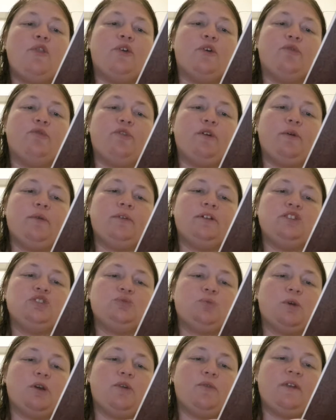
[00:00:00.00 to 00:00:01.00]
the
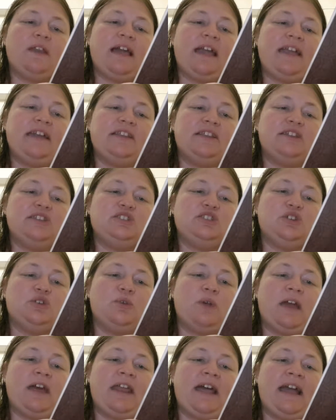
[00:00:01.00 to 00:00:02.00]
ruins were related
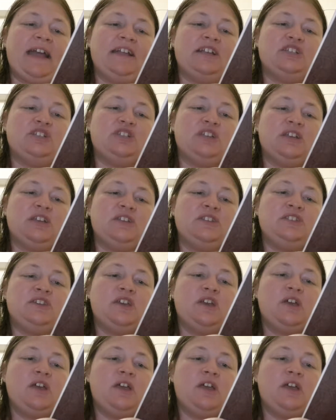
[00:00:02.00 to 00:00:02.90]
to an ancient